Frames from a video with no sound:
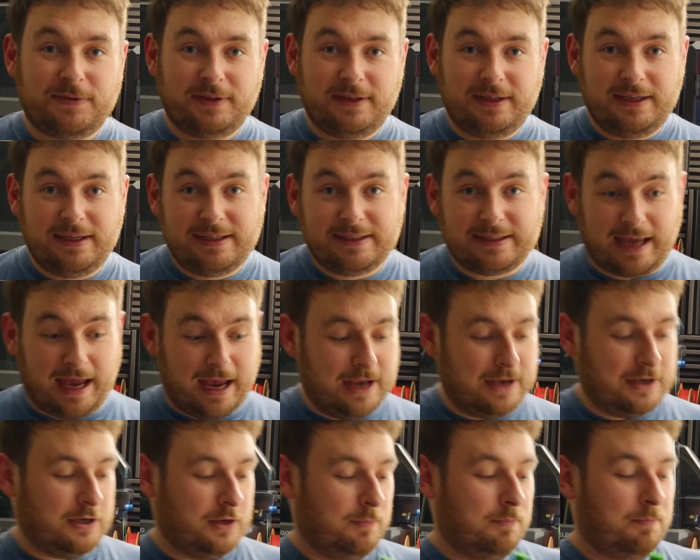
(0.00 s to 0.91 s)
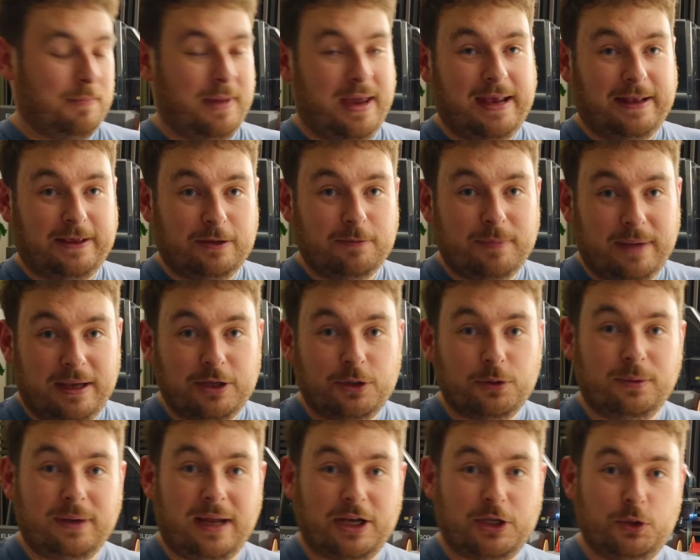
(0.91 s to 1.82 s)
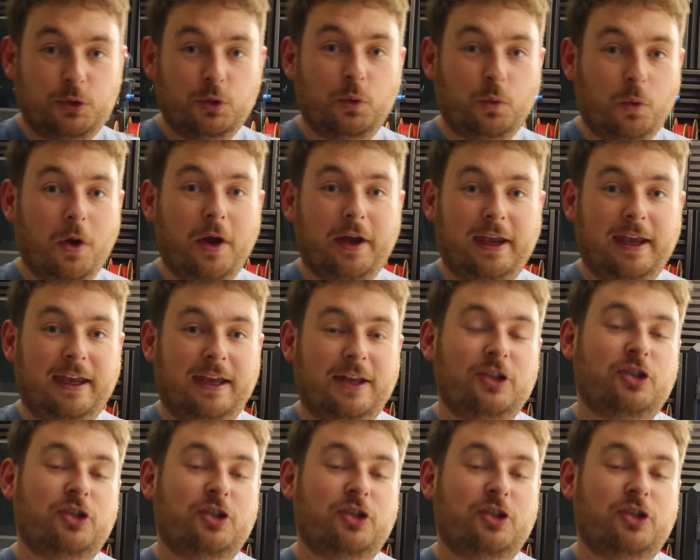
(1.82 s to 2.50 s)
for these and make them into an actual working